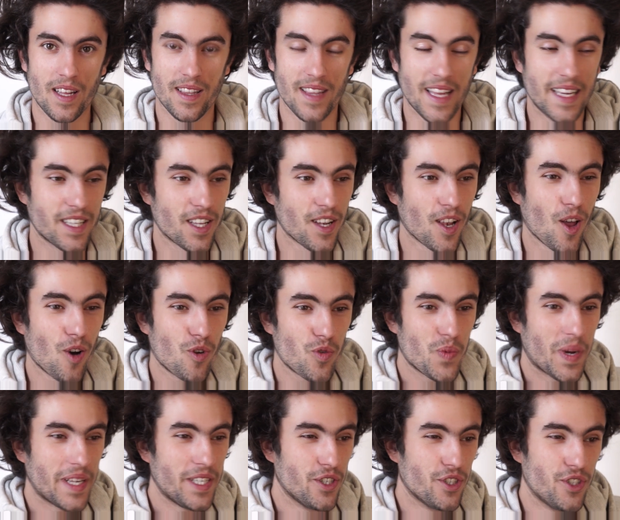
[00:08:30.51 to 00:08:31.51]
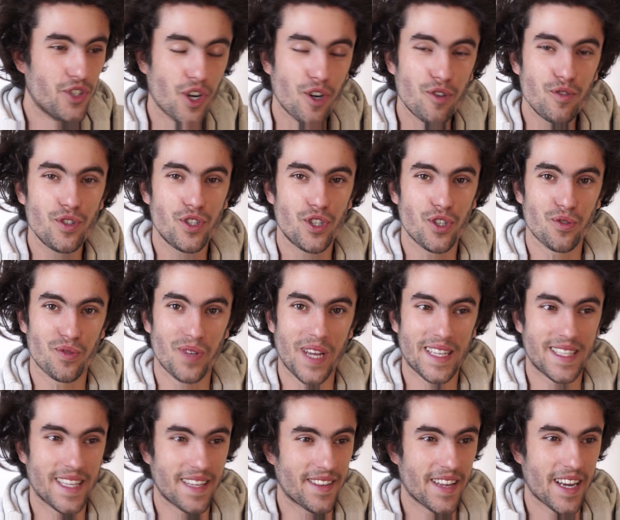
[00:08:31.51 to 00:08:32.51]
Let alone when you don't do
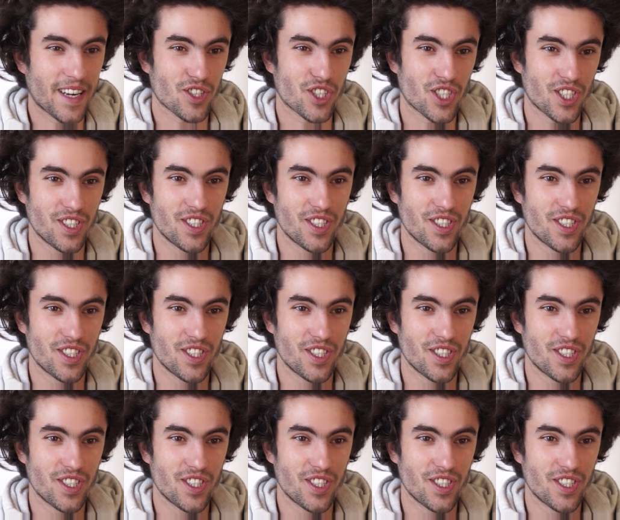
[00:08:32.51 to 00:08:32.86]
that and there's